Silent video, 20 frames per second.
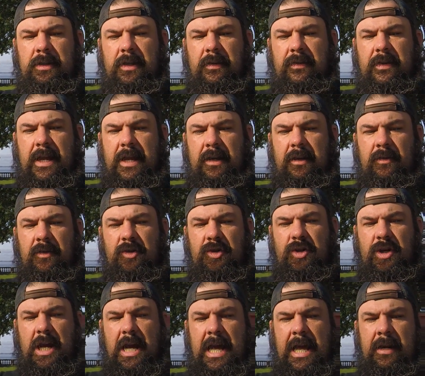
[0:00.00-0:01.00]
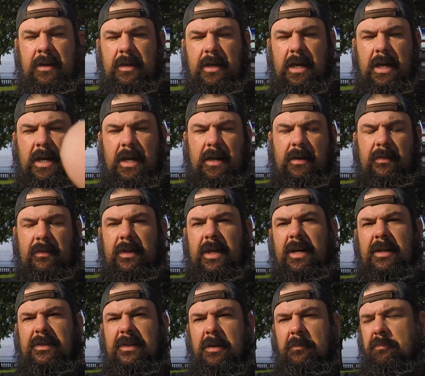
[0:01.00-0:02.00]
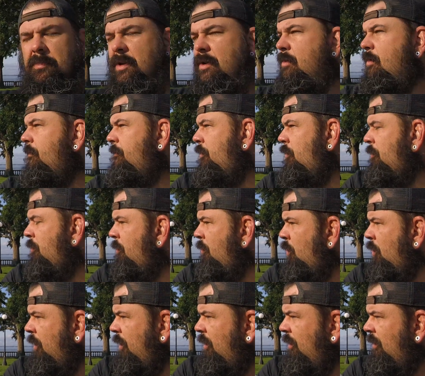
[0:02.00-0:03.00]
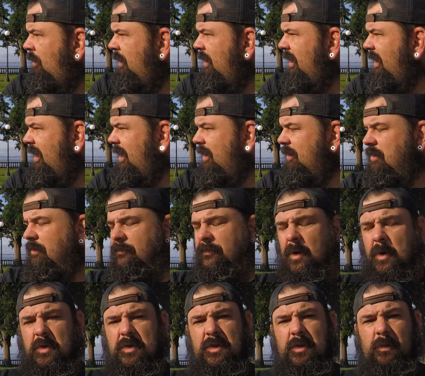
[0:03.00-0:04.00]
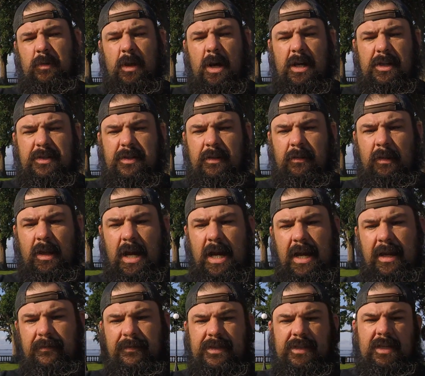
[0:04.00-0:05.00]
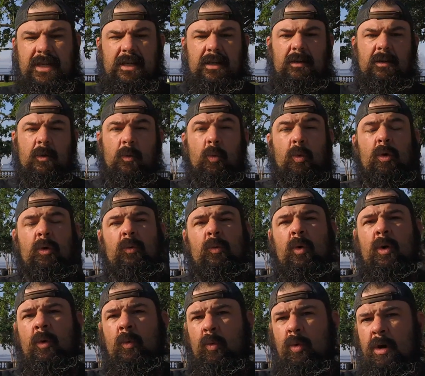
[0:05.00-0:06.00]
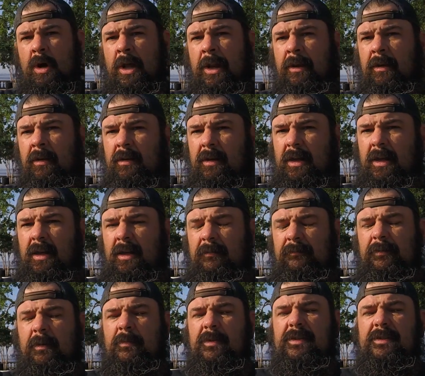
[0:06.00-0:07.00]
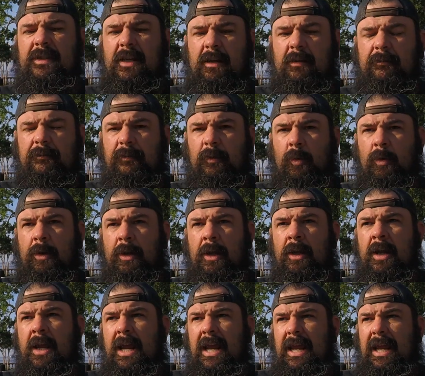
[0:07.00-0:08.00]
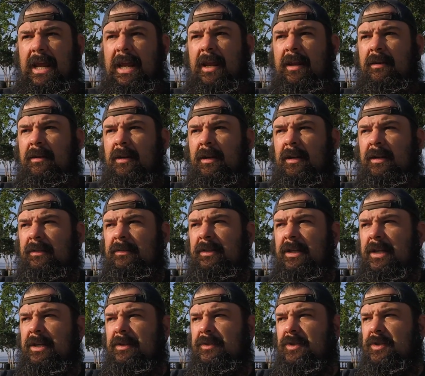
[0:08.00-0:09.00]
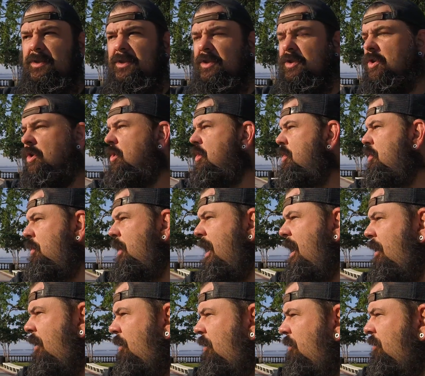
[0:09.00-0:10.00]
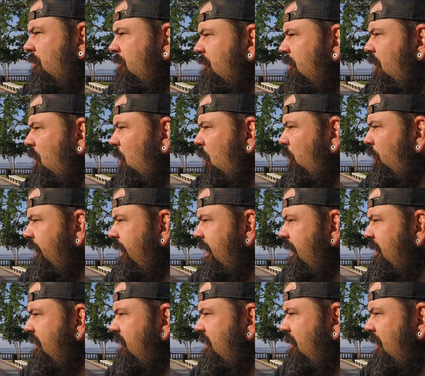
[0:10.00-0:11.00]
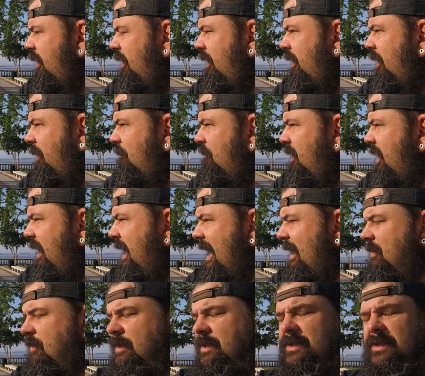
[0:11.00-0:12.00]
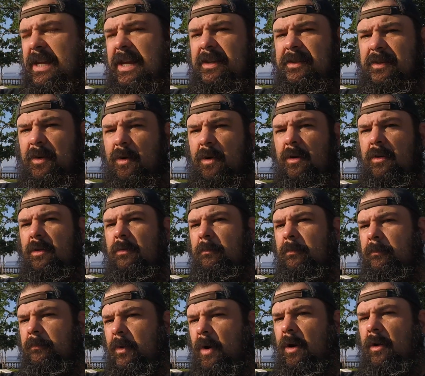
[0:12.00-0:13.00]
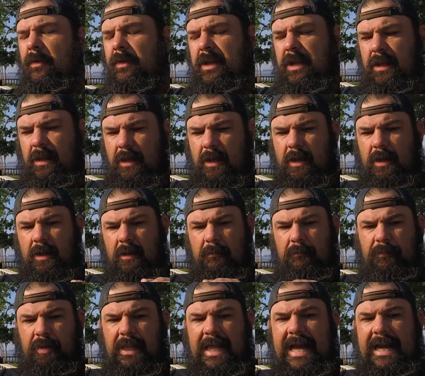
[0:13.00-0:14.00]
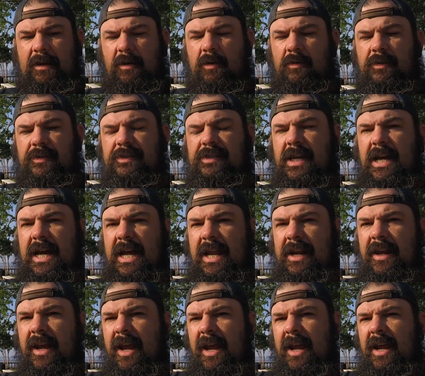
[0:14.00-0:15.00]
get that in the shot. Uh, that is a beautiful memorial uh, to folks who lost their lives in World War One uh, from the state of Florida. And uh, just to show you how old it is, um, it actually says on on the uh, plaque on the side